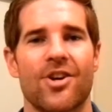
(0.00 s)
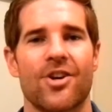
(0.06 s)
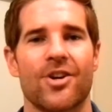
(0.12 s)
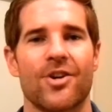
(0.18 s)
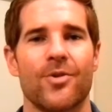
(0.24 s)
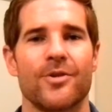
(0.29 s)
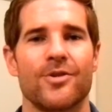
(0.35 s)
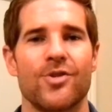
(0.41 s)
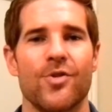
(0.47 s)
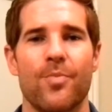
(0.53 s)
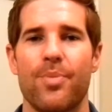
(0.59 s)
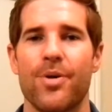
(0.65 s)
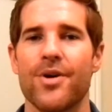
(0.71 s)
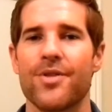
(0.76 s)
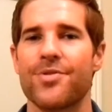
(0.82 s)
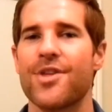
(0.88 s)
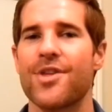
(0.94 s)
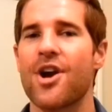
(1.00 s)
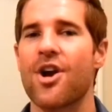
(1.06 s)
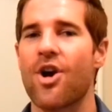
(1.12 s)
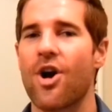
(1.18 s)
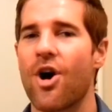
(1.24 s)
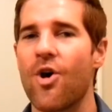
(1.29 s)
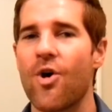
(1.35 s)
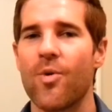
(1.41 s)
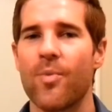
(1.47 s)
are going to put their
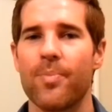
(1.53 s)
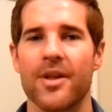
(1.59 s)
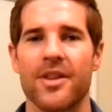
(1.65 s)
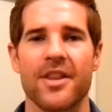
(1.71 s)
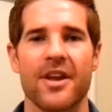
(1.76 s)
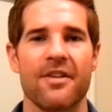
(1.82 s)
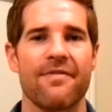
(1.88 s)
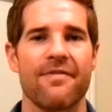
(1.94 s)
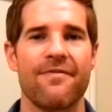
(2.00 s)
hope and their